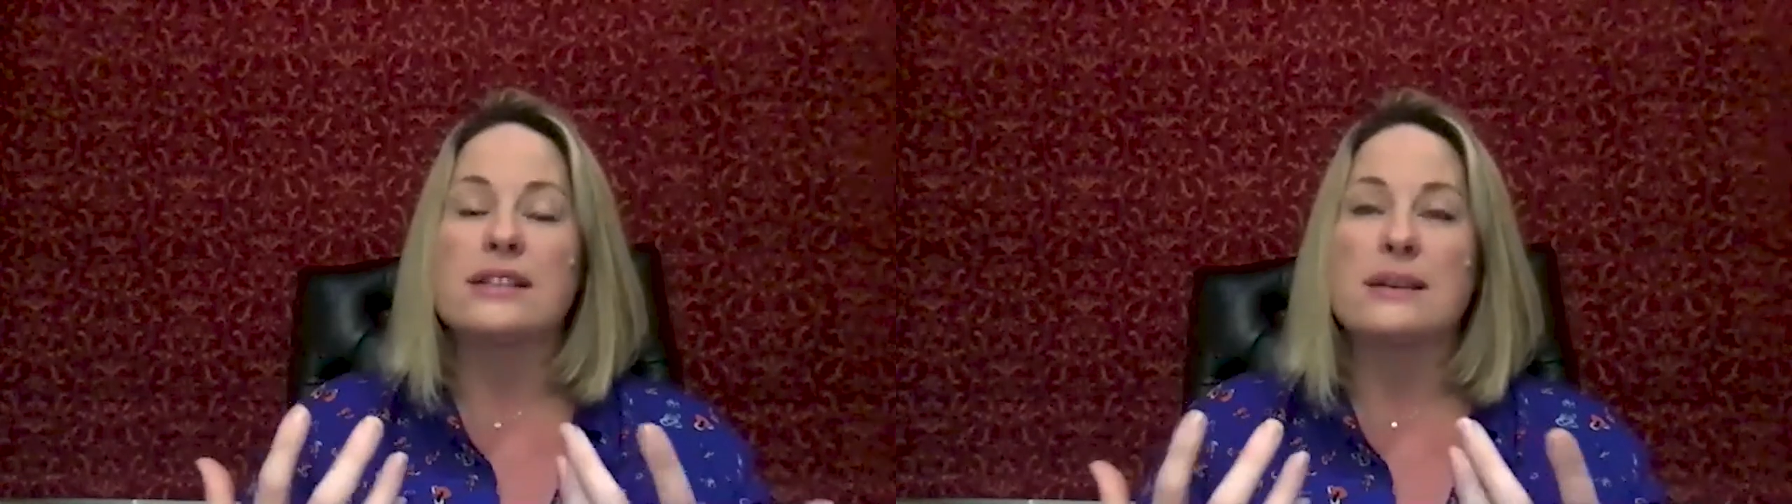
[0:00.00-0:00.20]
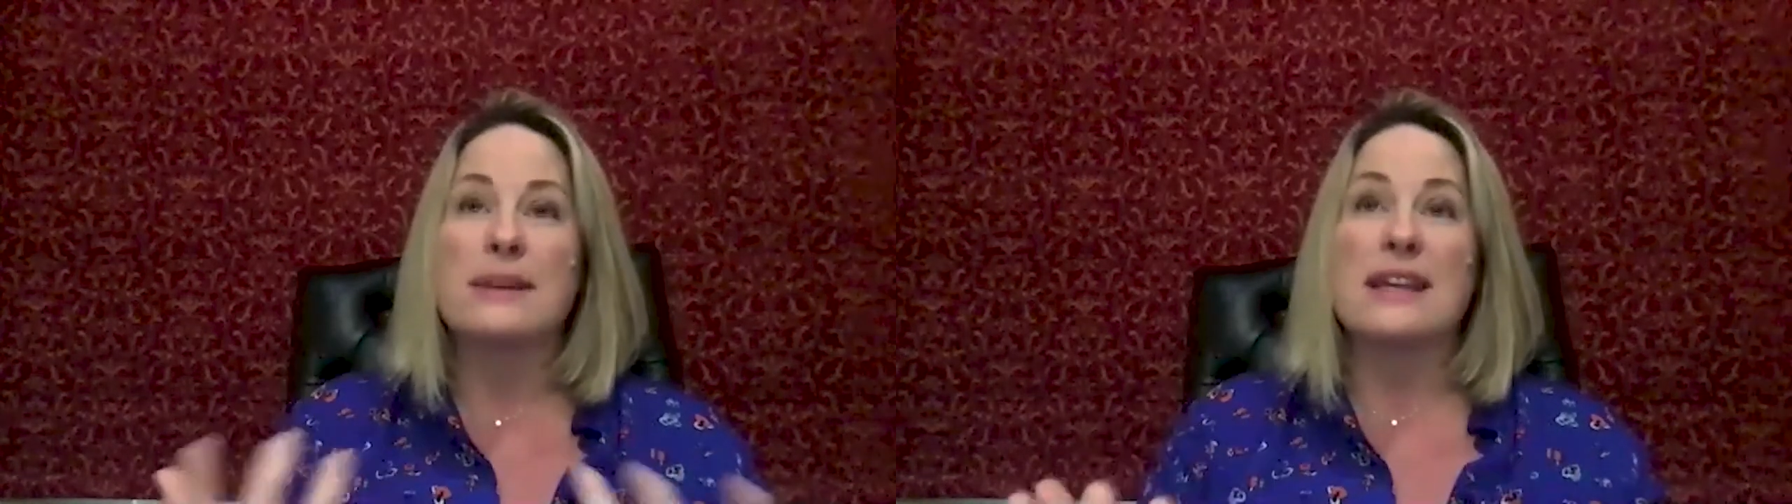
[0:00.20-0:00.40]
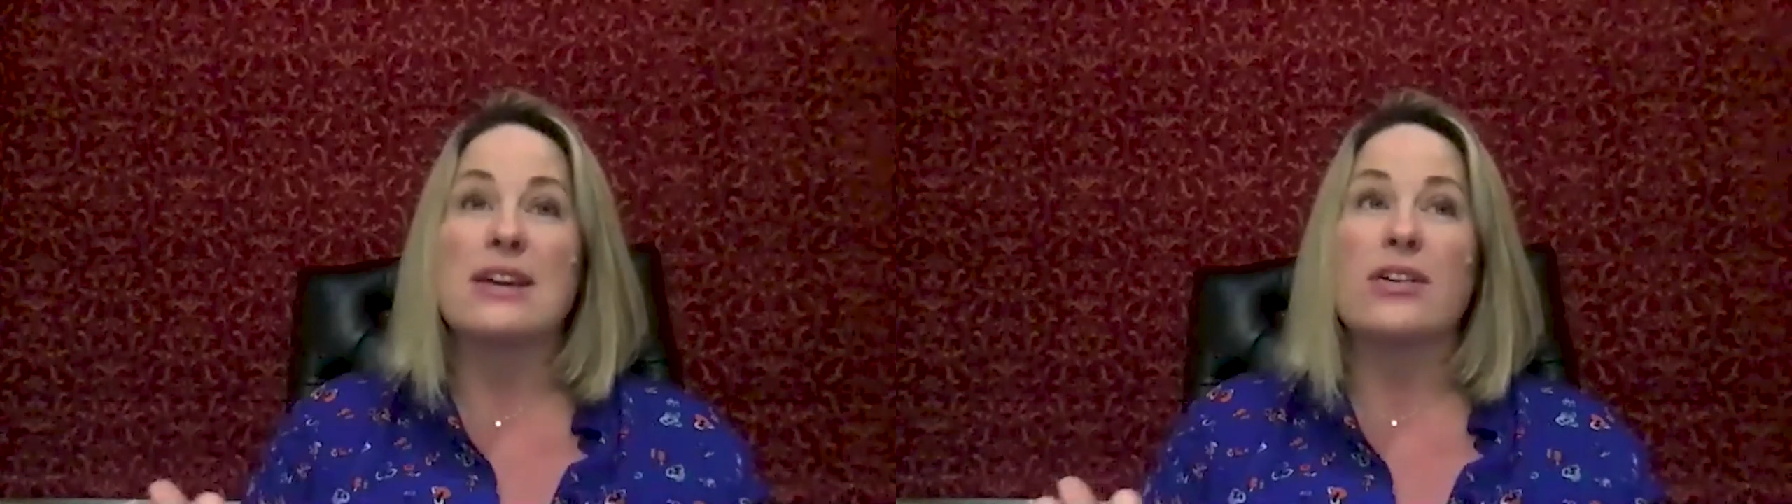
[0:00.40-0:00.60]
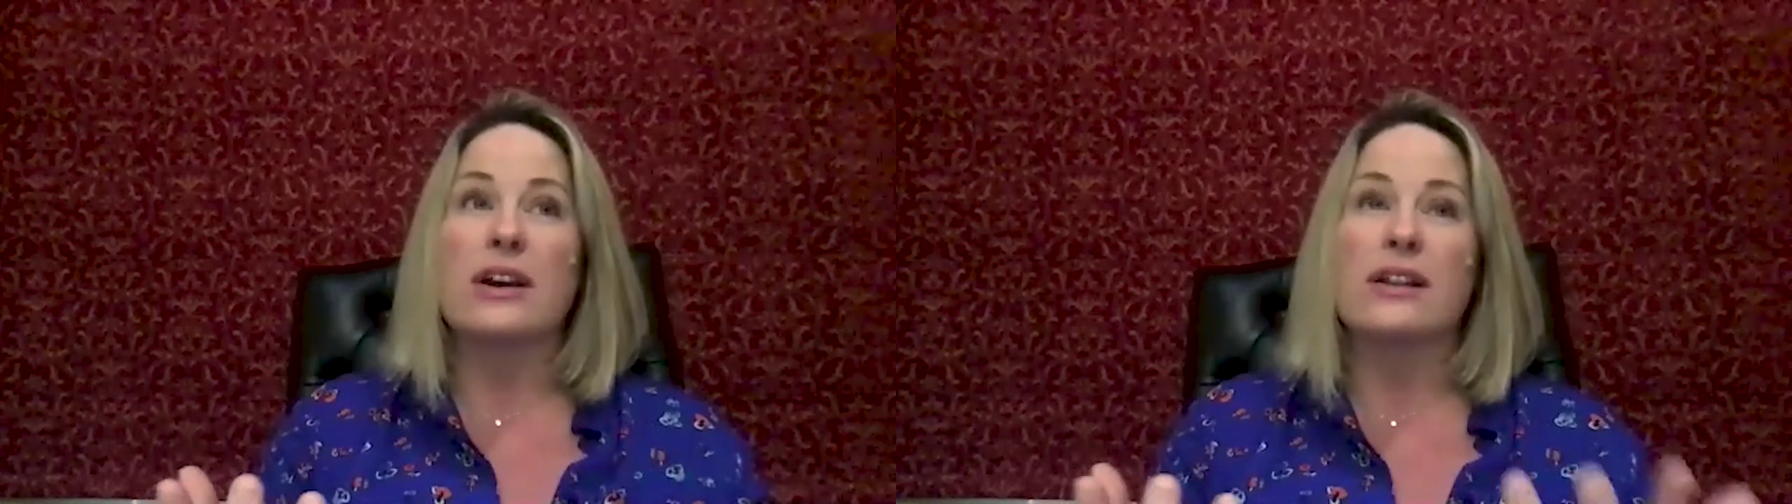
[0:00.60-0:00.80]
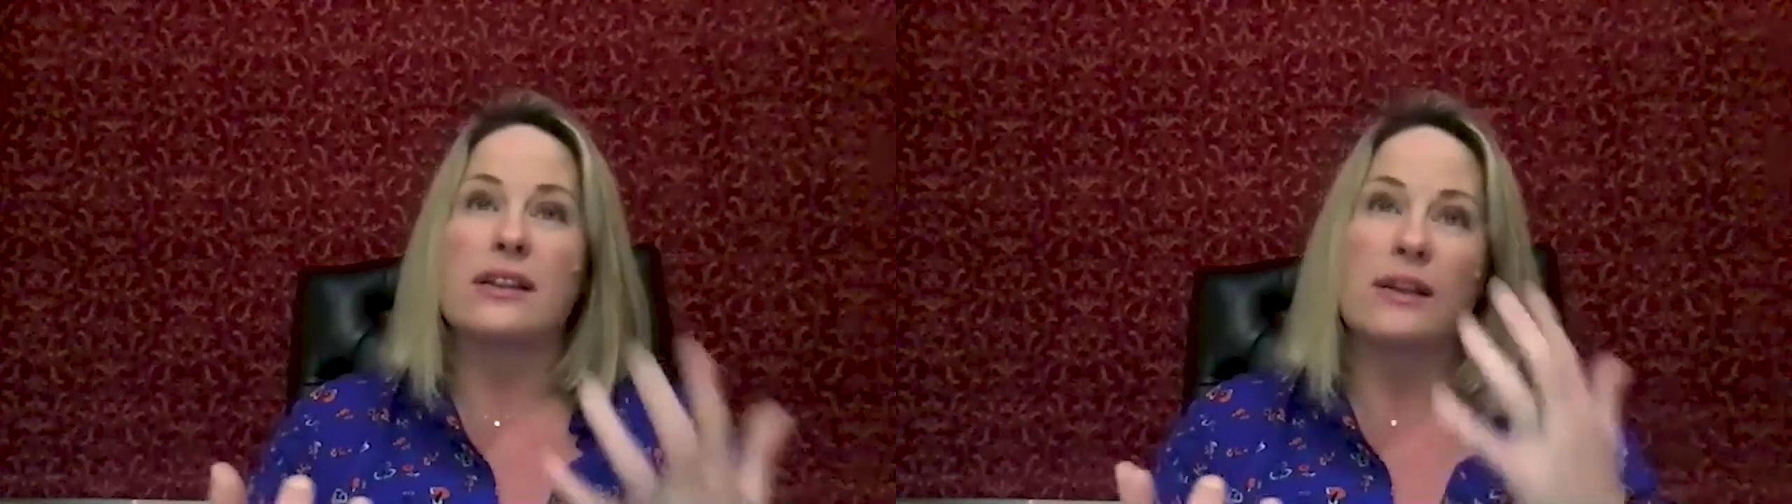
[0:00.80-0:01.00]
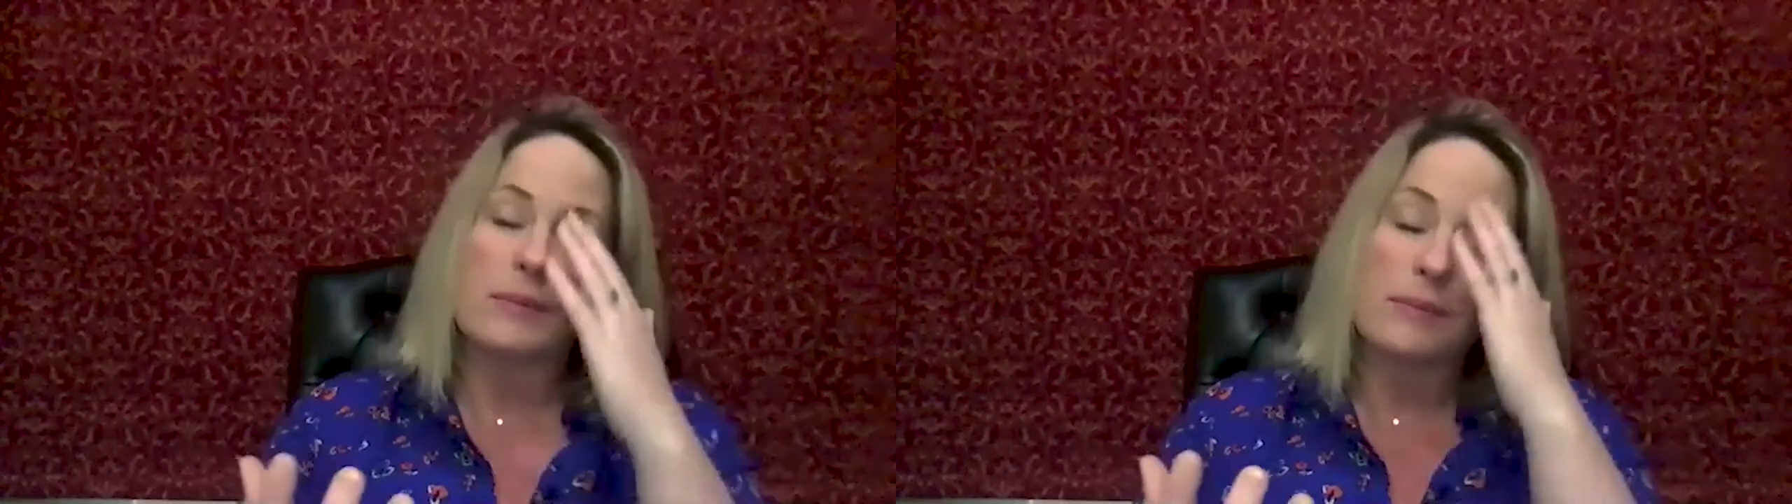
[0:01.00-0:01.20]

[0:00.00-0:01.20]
CBD oil that